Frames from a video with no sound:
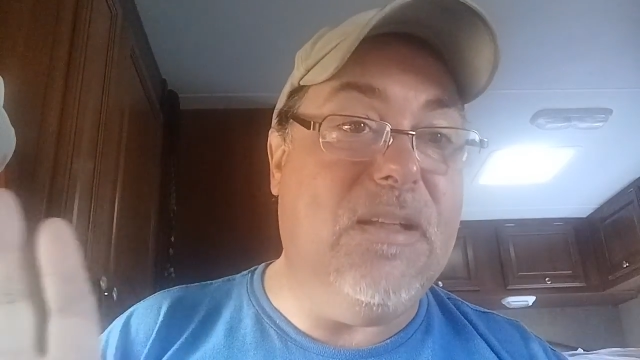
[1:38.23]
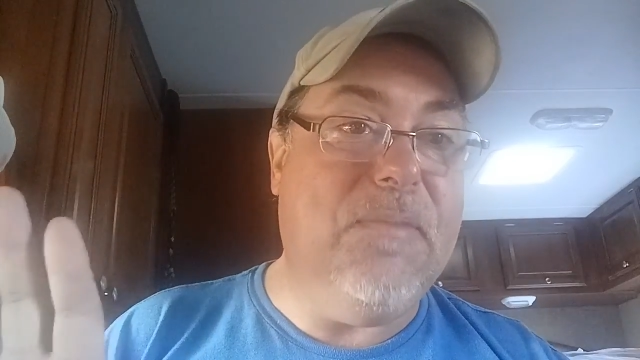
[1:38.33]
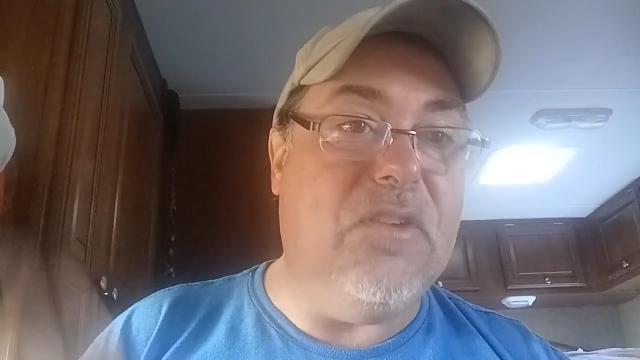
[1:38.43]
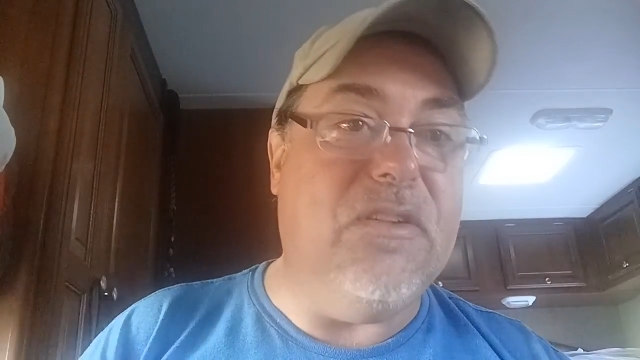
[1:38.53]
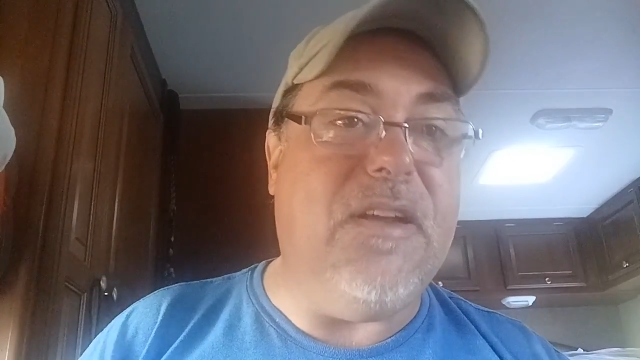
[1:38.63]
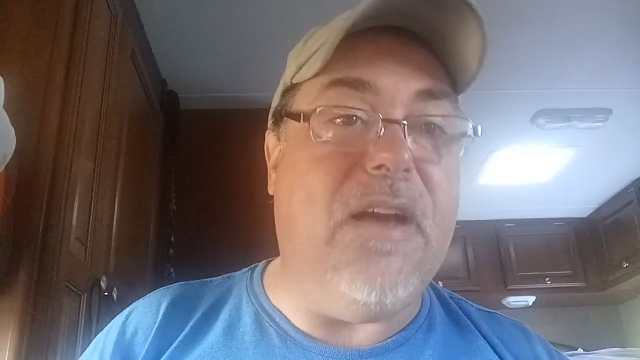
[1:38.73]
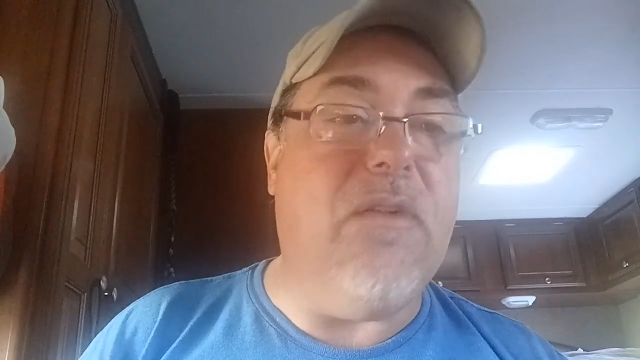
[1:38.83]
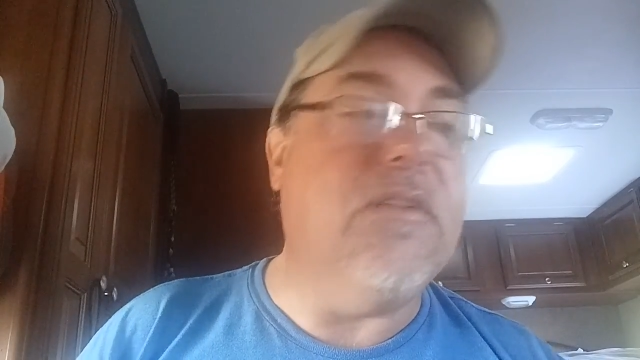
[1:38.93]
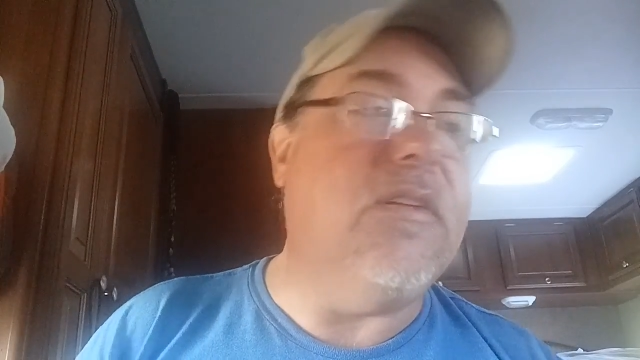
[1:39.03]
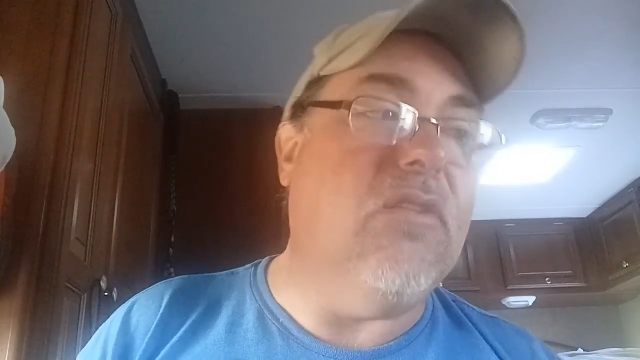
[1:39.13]
it'll be good in an
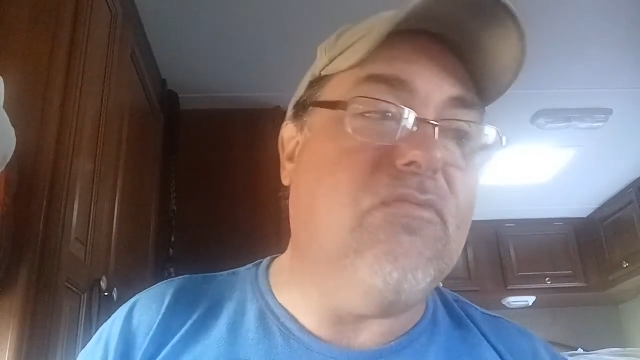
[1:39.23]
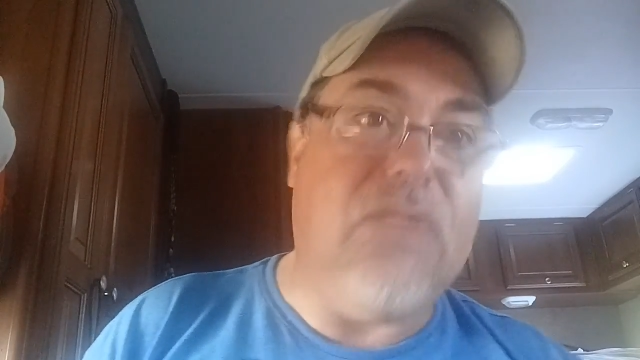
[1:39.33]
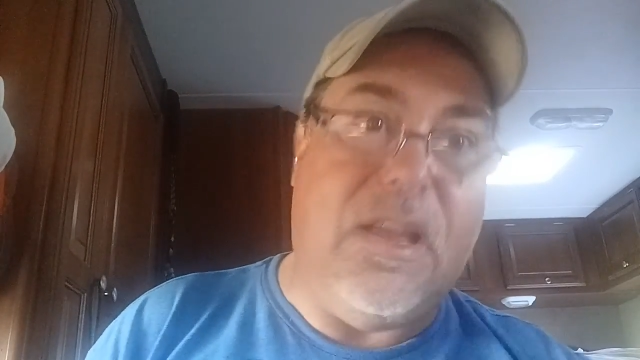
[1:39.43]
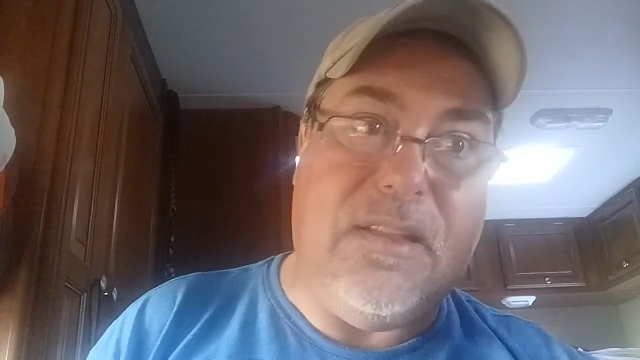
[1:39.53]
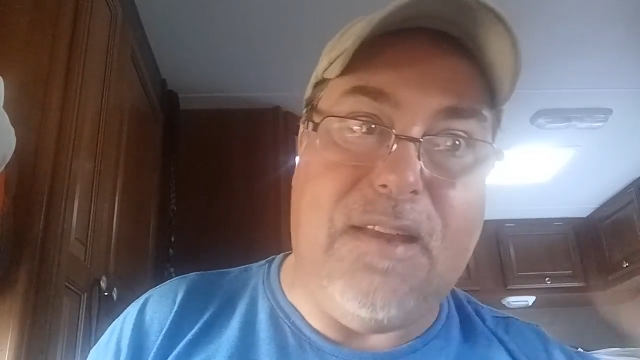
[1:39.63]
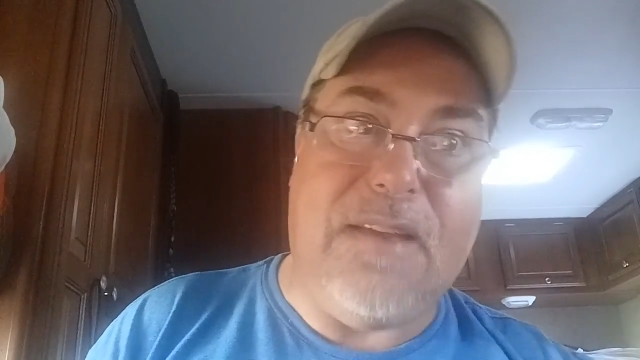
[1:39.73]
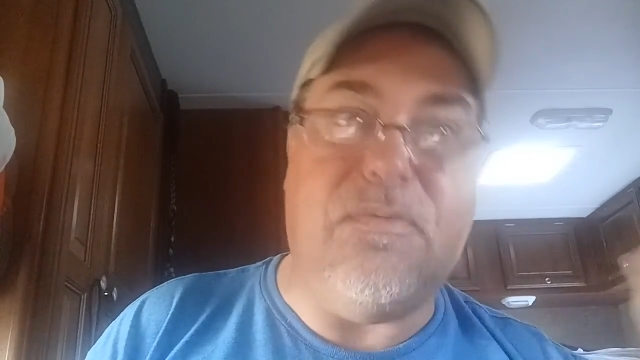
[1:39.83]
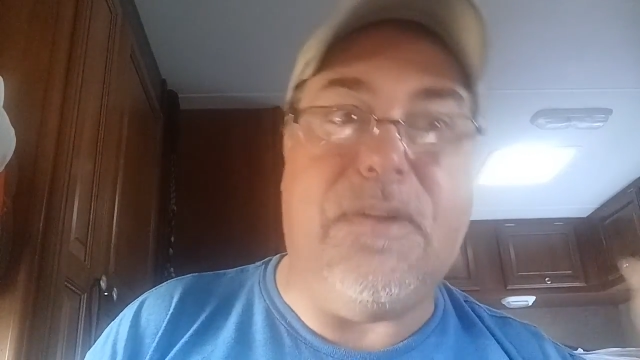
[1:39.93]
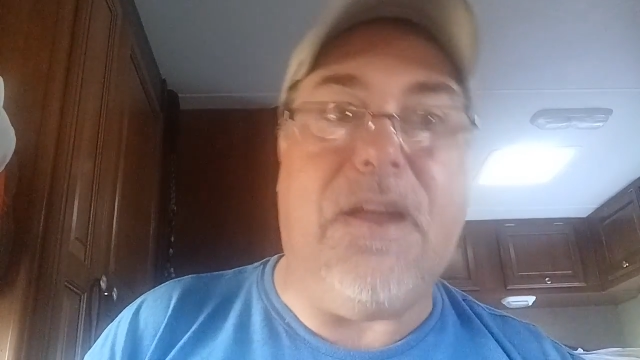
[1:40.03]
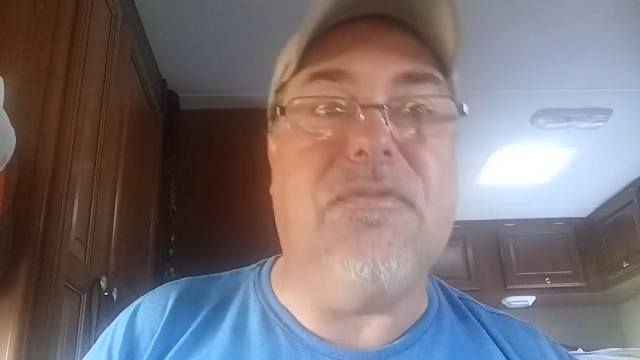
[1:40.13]
hour, and then I'll take the
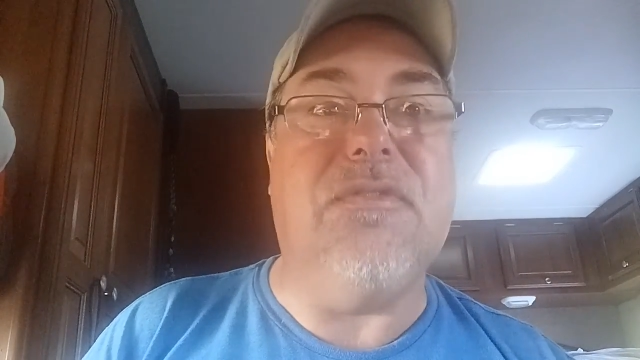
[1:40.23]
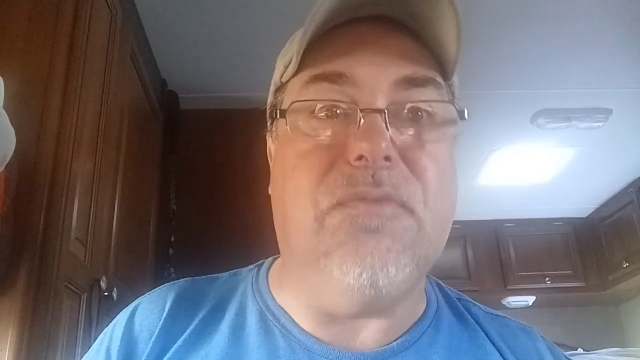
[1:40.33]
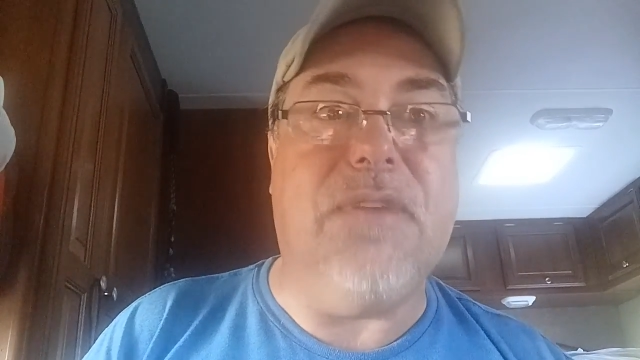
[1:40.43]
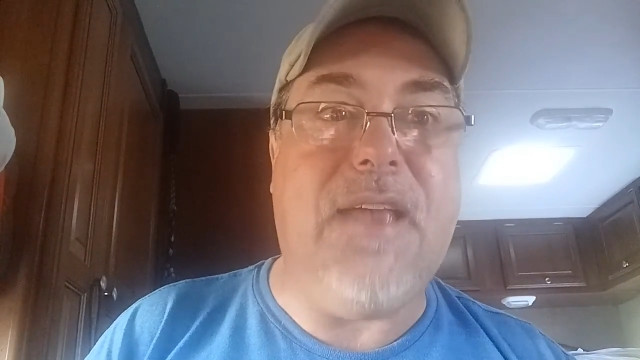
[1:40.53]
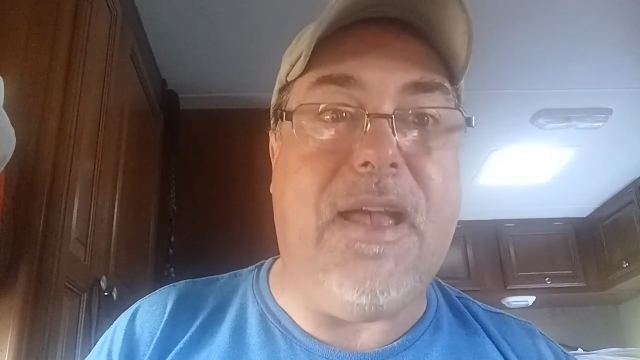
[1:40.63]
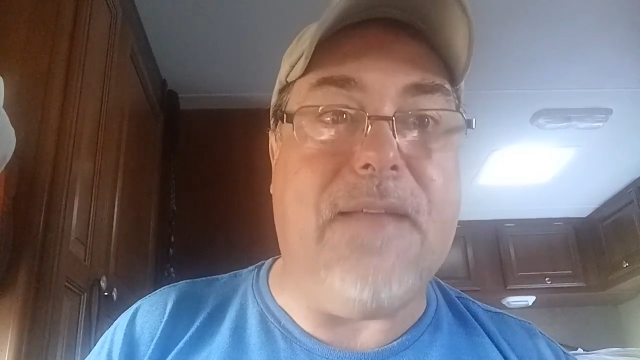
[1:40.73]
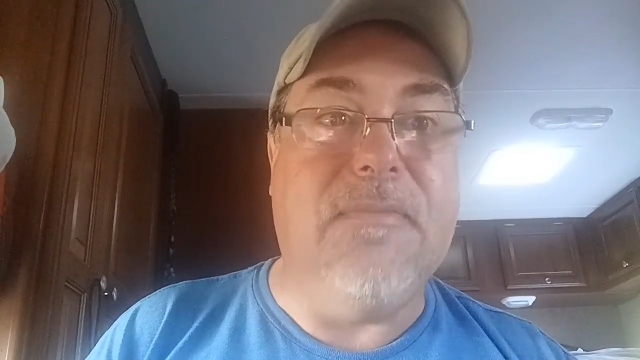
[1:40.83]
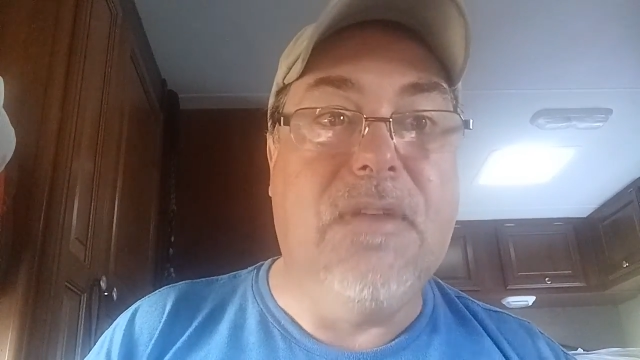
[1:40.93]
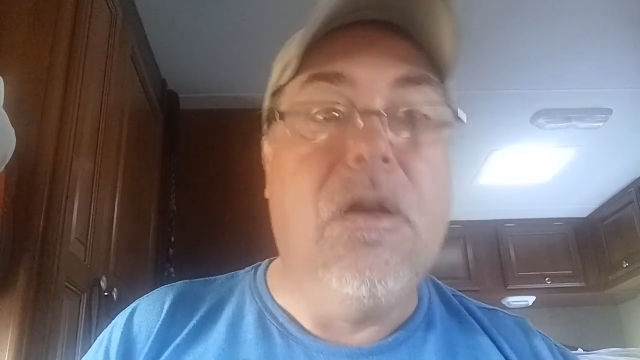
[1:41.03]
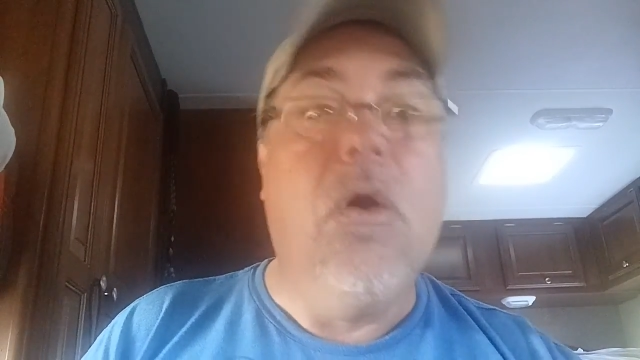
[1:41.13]
next one out and do it again.
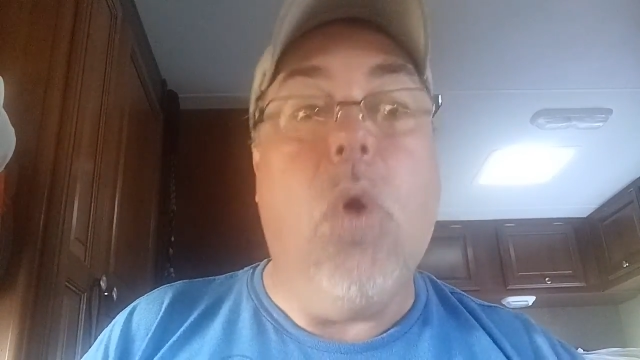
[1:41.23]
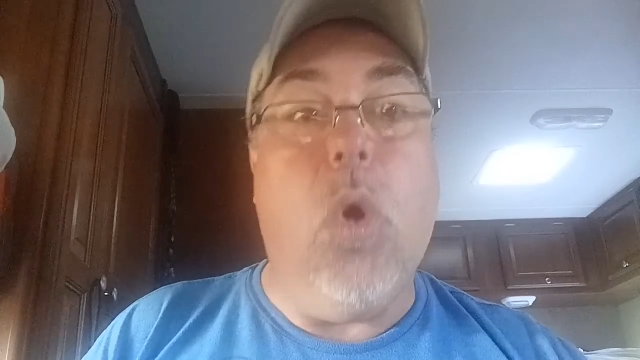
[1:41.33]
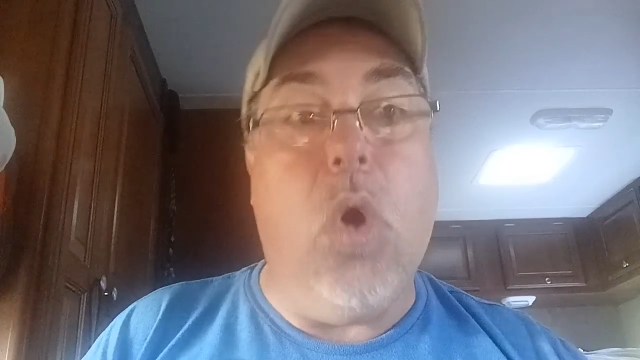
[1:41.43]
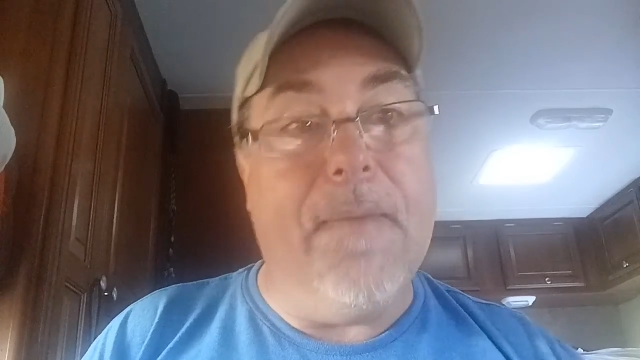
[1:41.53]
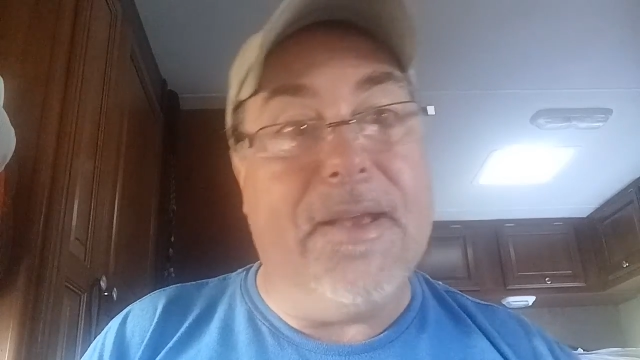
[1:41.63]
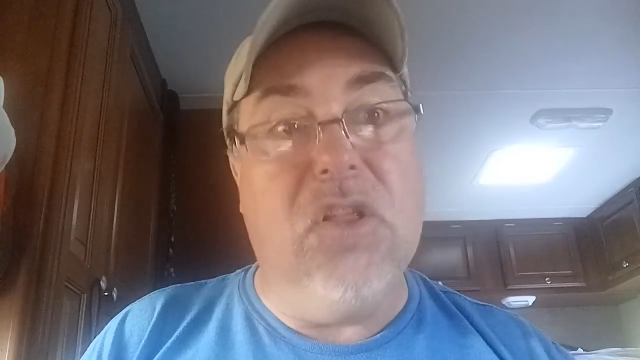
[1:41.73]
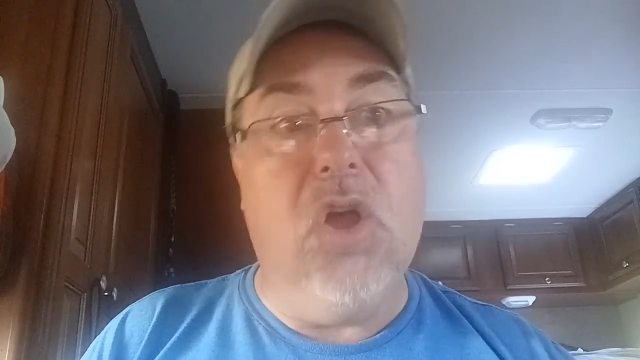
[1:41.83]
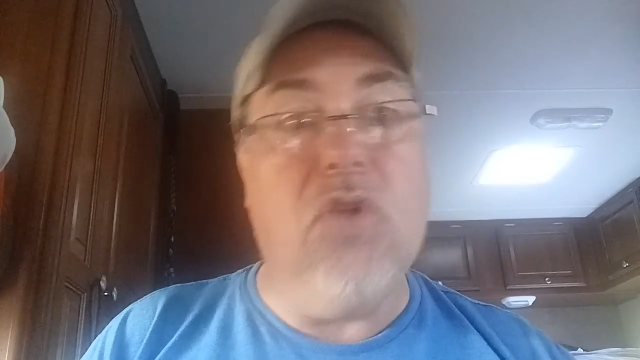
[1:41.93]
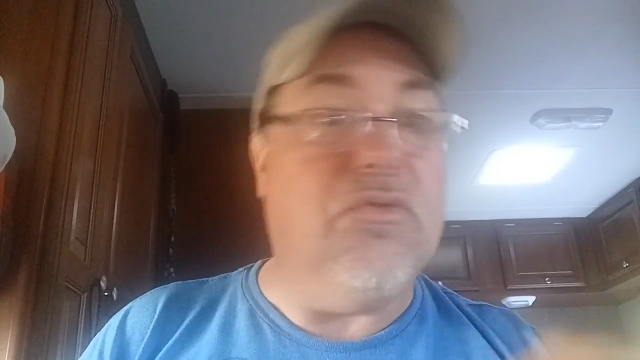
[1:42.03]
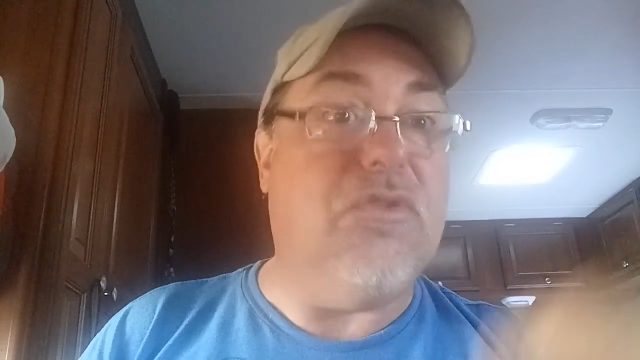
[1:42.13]
All my
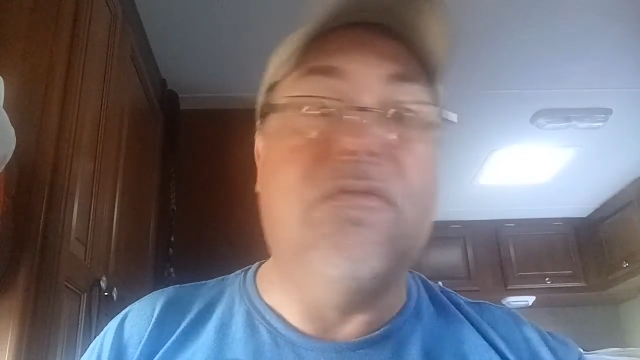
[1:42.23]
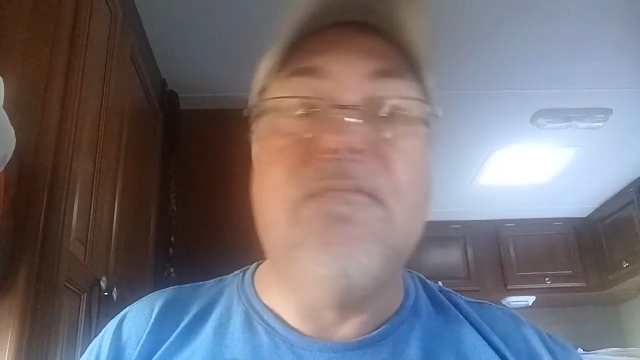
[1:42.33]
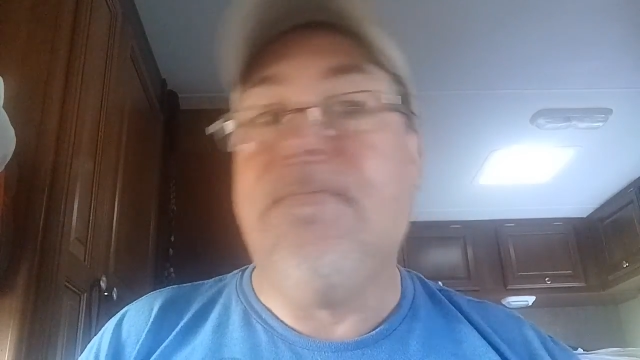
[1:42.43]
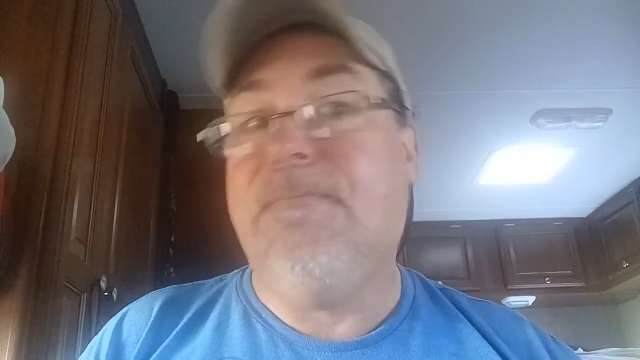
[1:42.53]
clothes